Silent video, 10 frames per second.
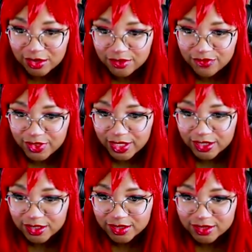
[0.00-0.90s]
like, look for
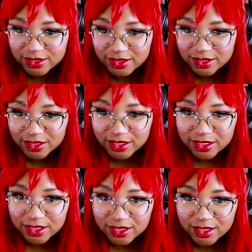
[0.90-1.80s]
letters.
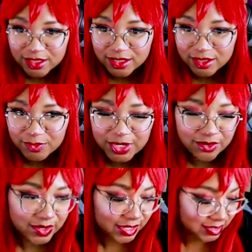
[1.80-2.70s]
Let me
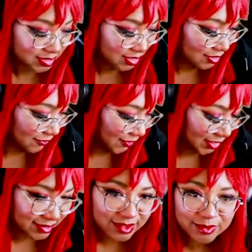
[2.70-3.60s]
go ahead and start
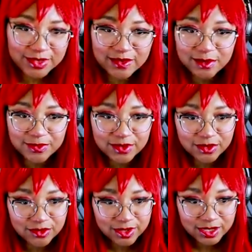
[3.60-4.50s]
filling some of these up. So
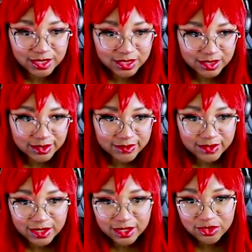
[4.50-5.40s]
green
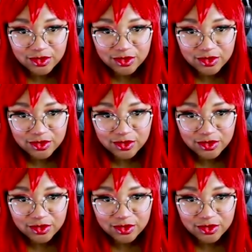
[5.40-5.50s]
is a